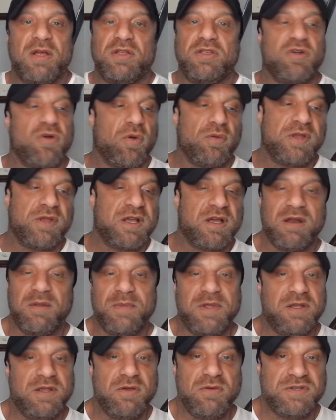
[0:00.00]
you're only going to
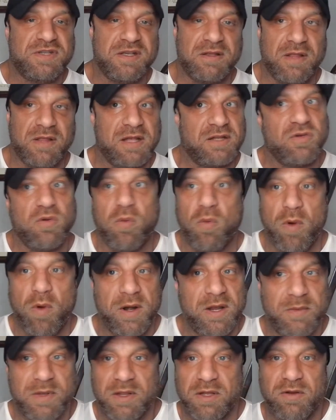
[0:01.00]
be using like
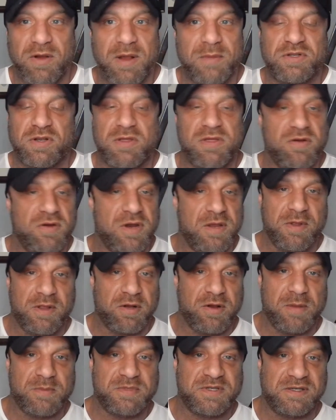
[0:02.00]
20 milligrams or 30
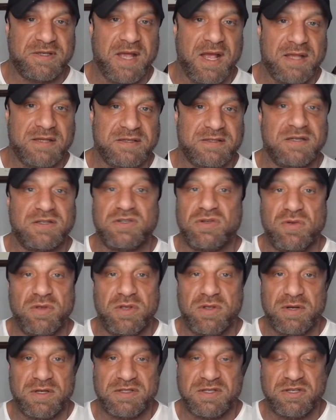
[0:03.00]
milligrams of test and two
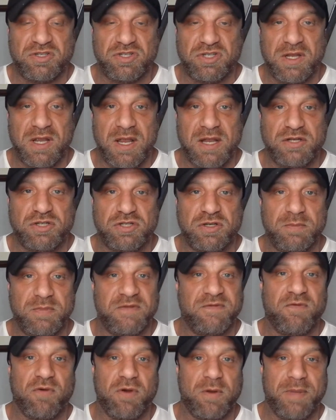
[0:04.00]
units of GH
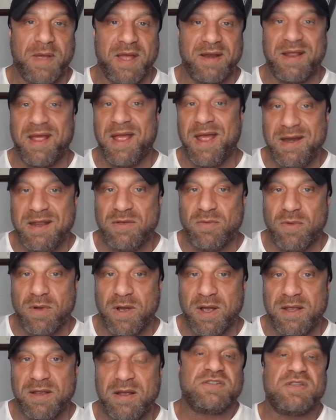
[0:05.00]
before bed
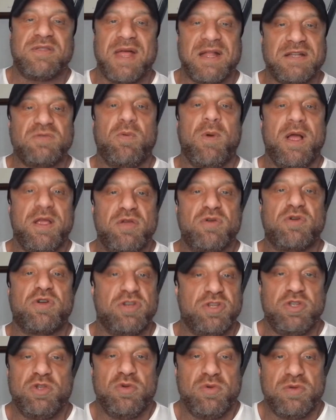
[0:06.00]
anyway. So that's why you
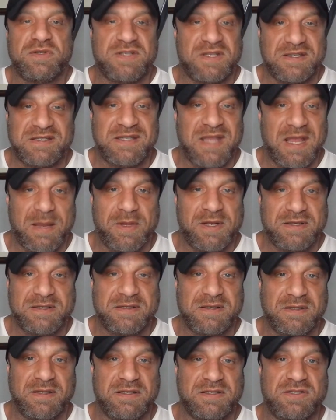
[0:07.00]
could use the same
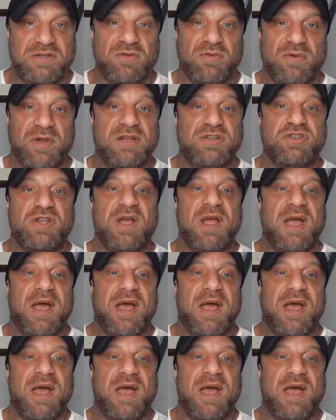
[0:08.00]
insulin syringe